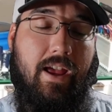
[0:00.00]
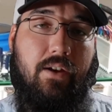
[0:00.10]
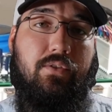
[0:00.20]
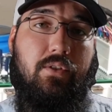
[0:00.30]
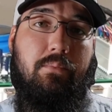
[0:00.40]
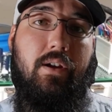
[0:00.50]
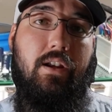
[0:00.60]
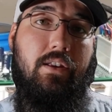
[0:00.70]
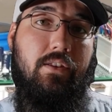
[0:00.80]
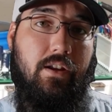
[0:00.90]
have
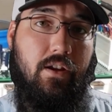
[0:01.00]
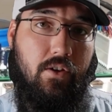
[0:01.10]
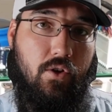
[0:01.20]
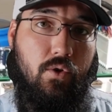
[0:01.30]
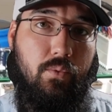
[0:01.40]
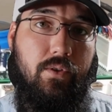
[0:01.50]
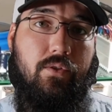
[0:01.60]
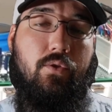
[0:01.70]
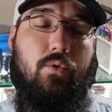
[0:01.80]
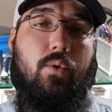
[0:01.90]
somebody that can go with
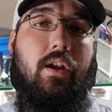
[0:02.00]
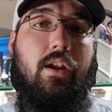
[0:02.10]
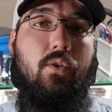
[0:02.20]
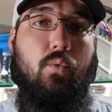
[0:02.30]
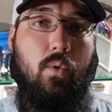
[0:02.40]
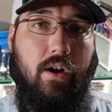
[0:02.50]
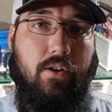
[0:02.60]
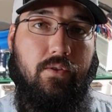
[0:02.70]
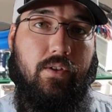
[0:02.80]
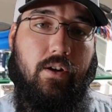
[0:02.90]
you while
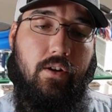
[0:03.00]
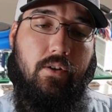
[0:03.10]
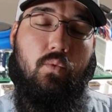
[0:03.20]
you're there,